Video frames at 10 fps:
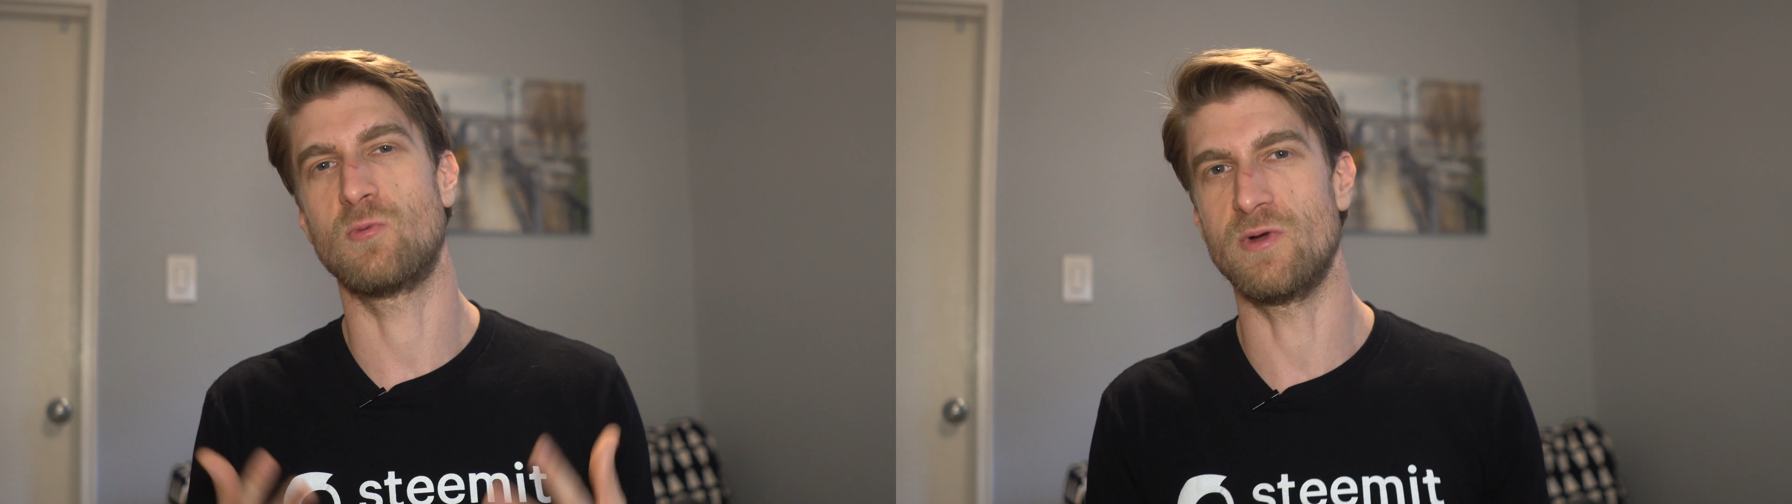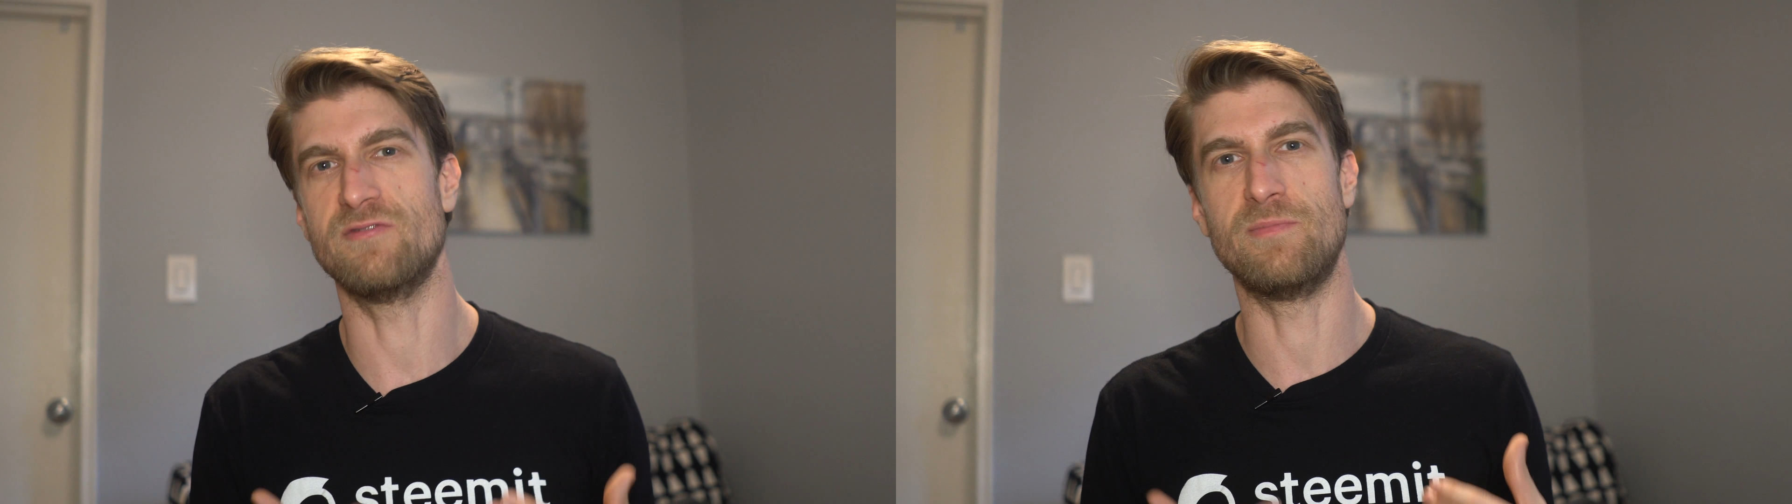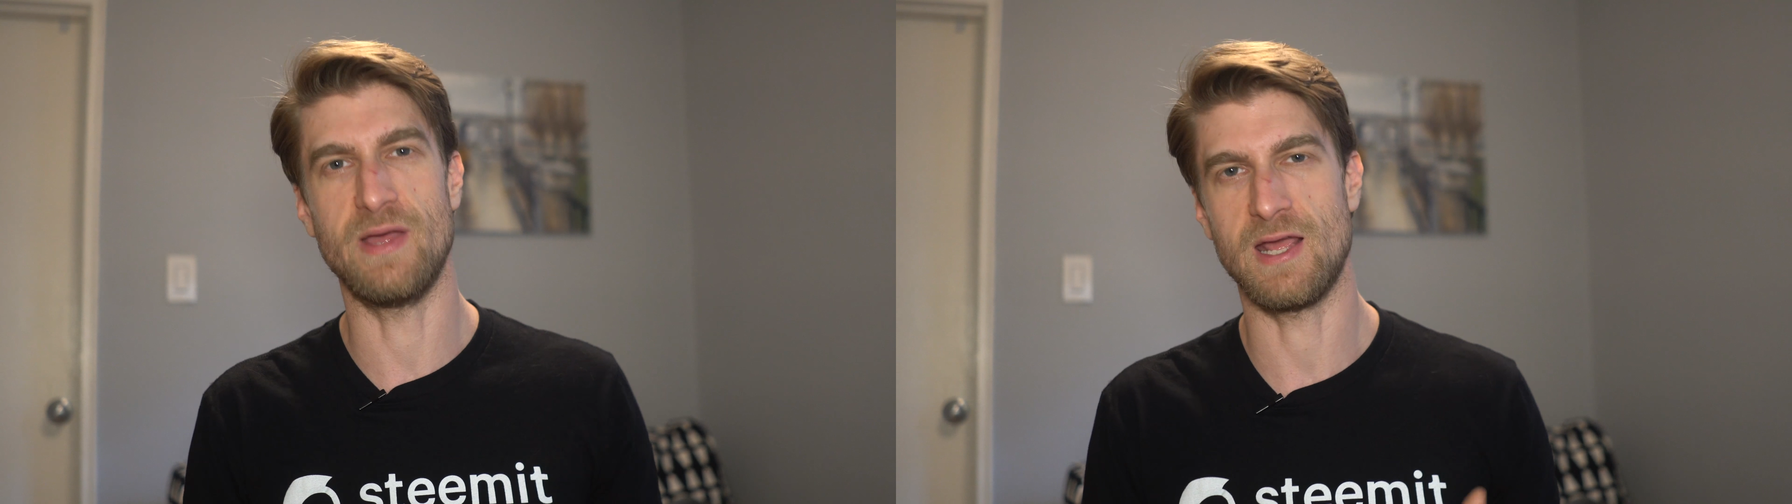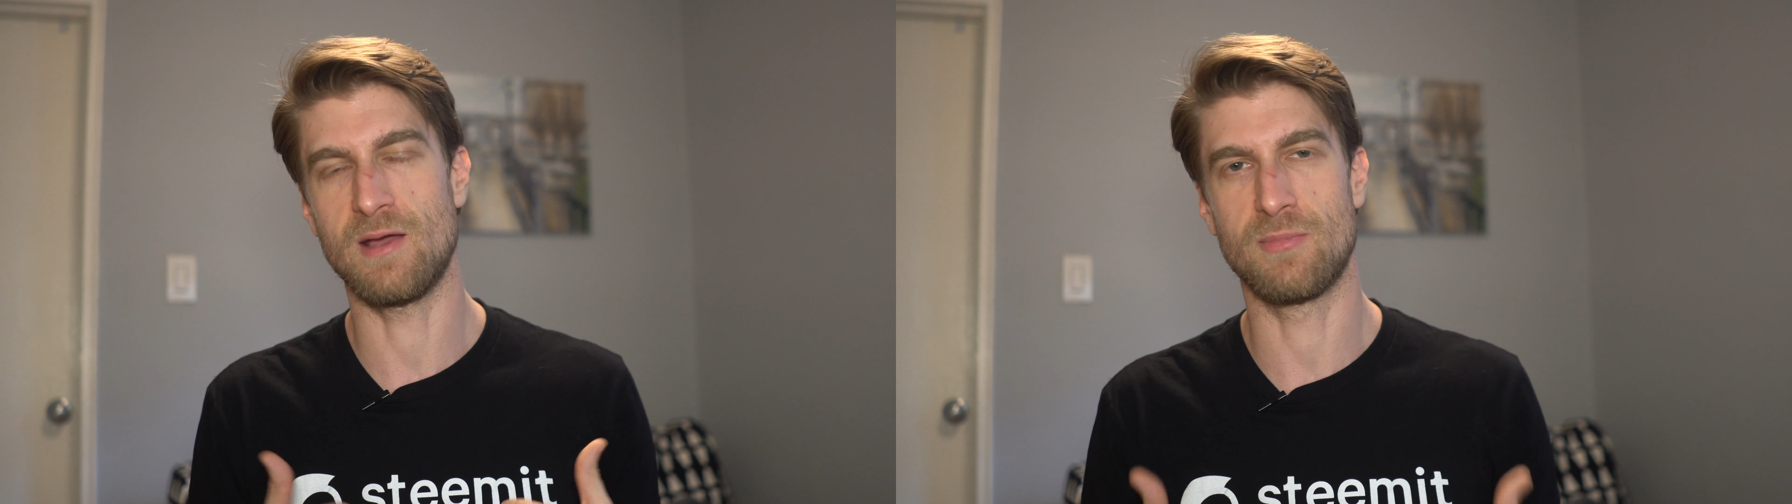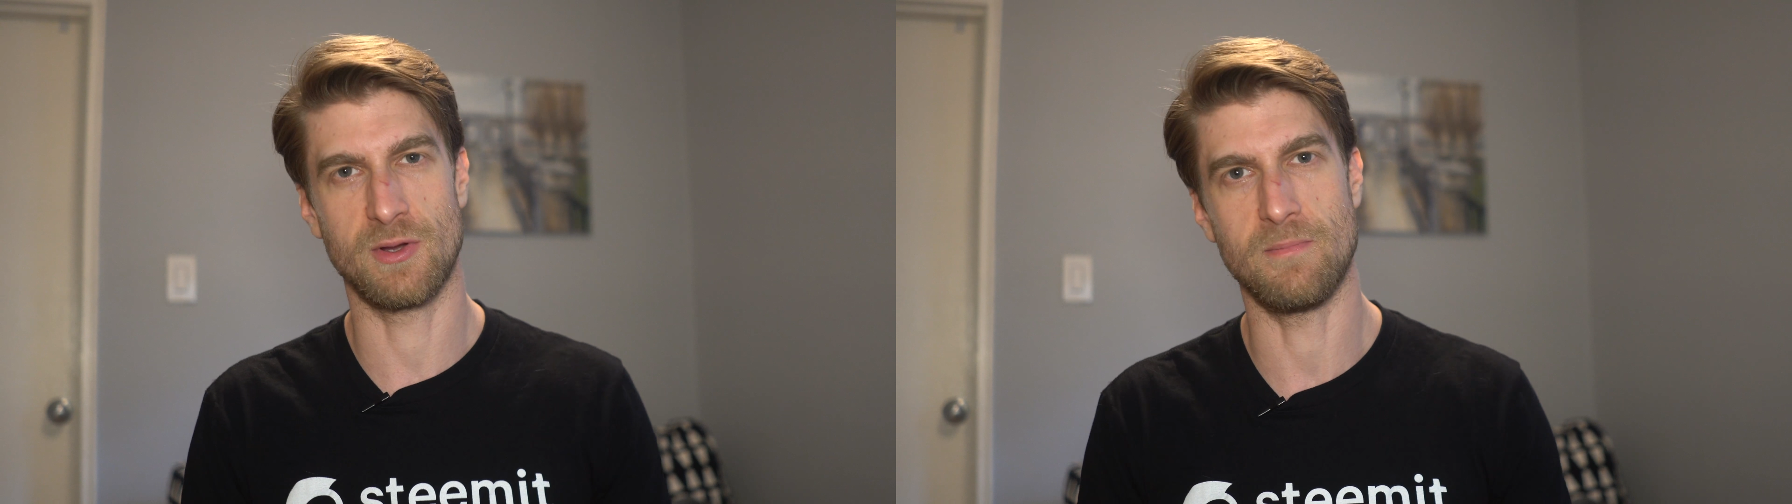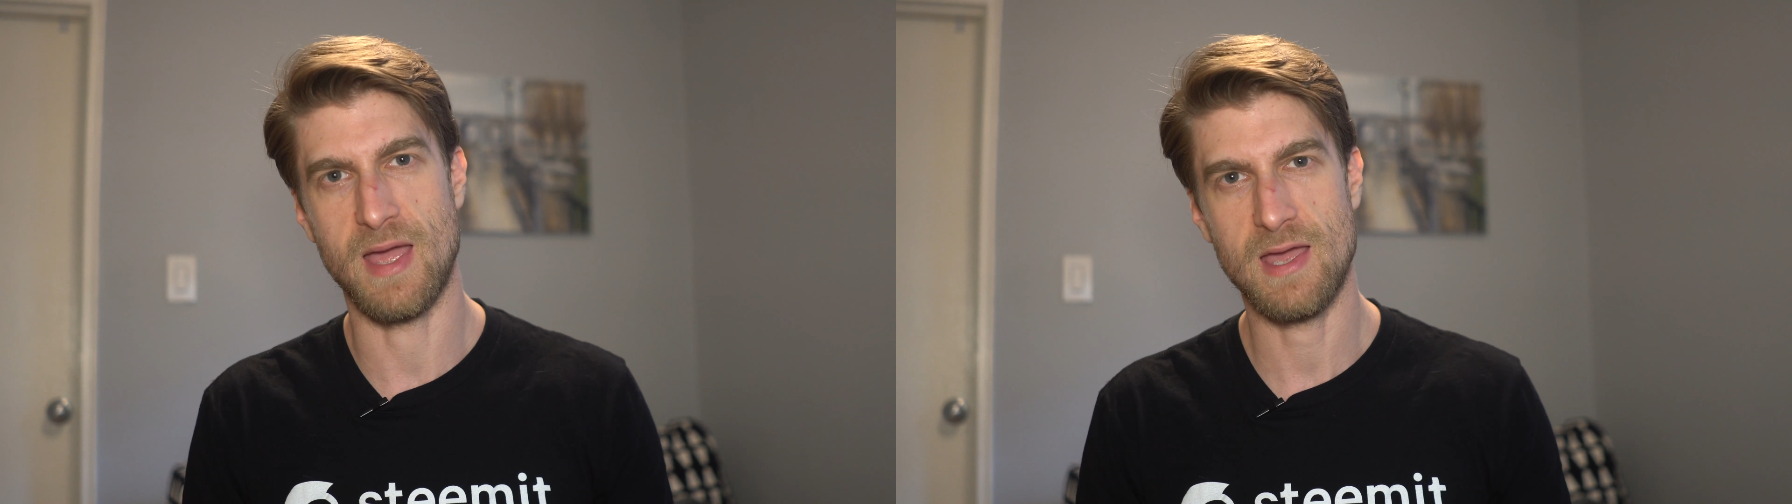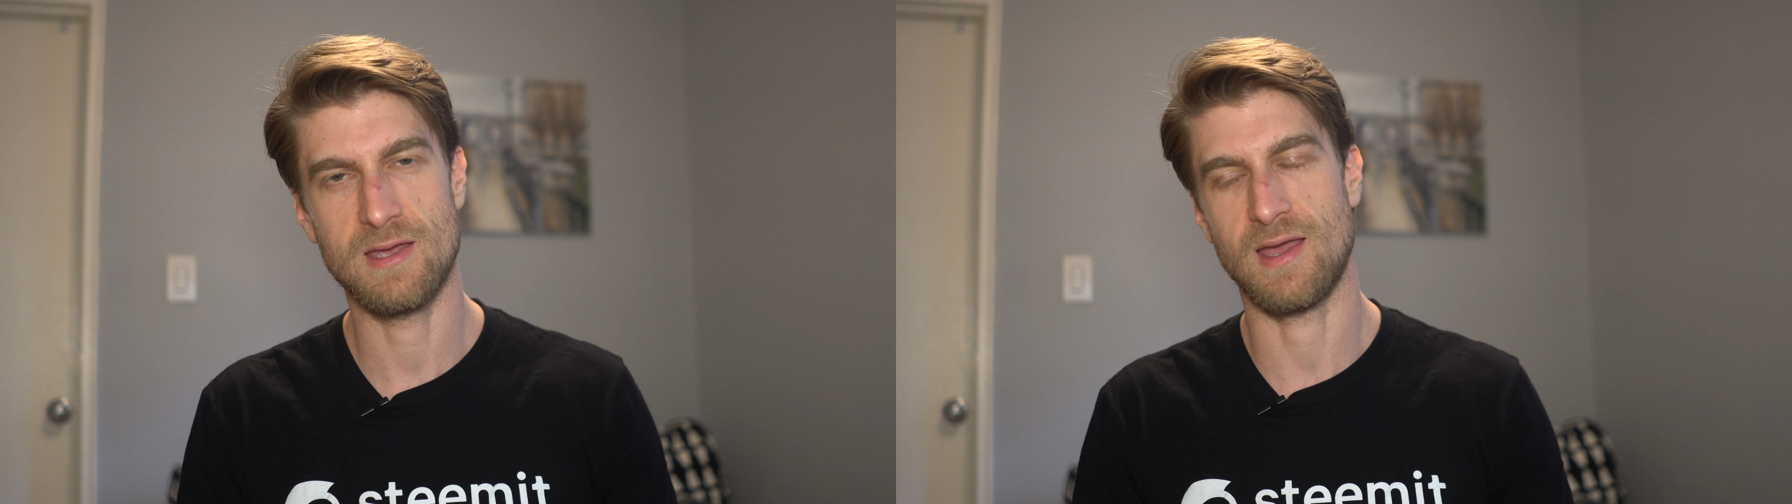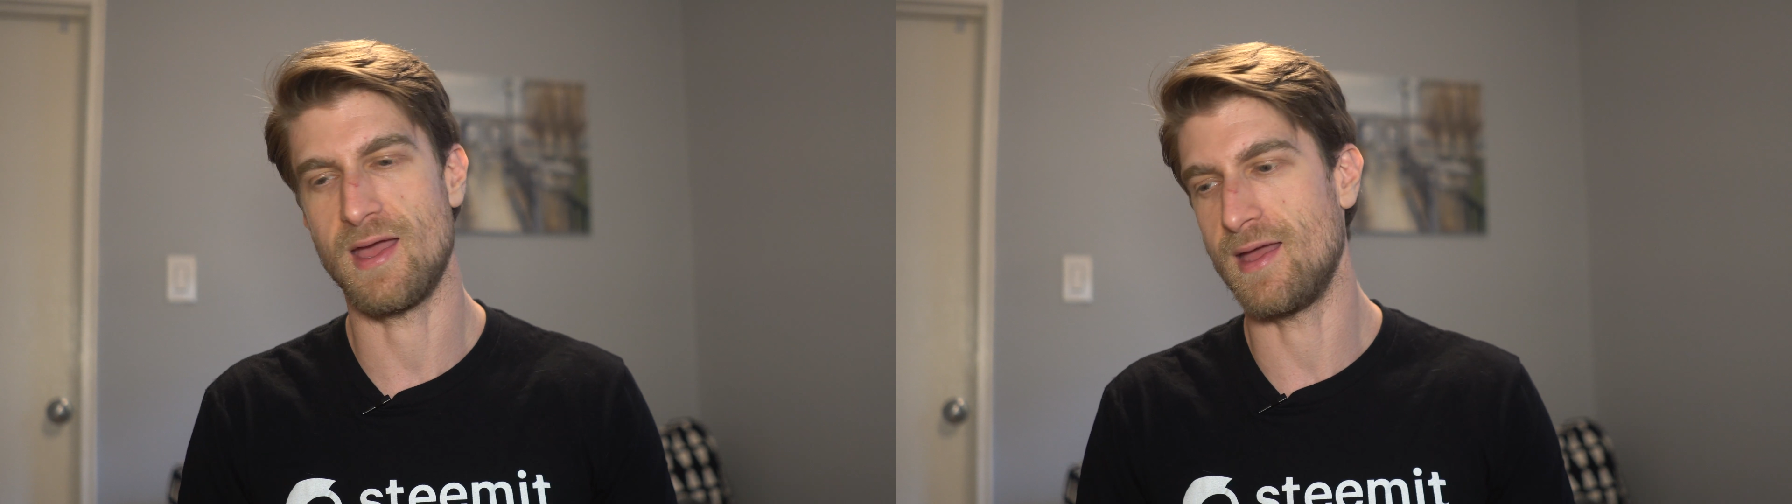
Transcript: we've been able to make